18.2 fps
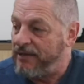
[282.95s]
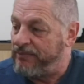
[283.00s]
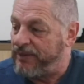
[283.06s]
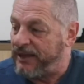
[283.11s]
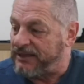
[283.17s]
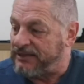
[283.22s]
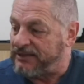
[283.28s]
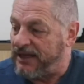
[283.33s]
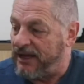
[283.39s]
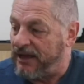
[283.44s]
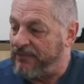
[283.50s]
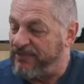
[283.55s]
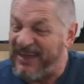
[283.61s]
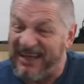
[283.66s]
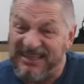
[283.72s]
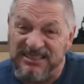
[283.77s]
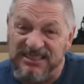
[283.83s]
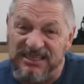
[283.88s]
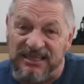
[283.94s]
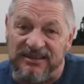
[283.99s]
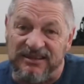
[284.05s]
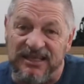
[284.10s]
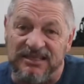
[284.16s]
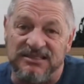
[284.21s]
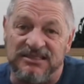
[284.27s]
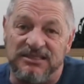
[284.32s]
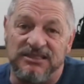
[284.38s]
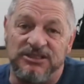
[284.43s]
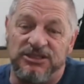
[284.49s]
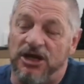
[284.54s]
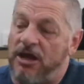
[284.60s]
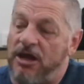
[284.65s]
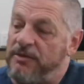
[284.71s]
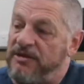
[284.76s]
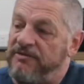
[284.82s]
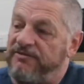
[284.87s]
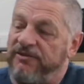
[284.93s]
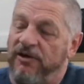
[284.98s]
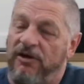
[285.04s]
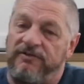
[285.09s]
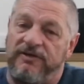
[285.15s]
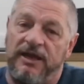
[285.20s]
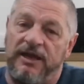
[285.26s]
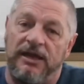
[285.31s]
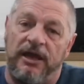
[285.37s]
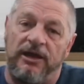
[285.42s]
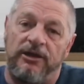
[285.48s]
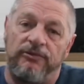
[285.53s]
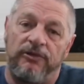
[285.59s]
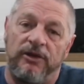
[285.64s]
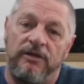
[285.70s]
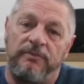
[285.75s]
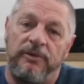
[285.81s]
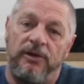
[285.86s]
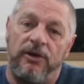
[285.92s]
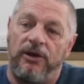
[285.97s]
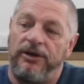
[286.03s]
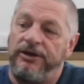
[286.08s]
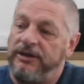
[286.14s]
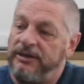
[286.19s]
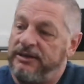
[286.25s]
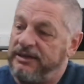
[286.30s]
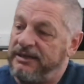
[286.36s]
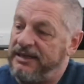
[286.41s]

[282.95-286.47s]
But that's it. That's the Joby 5 kilo Gorillapod.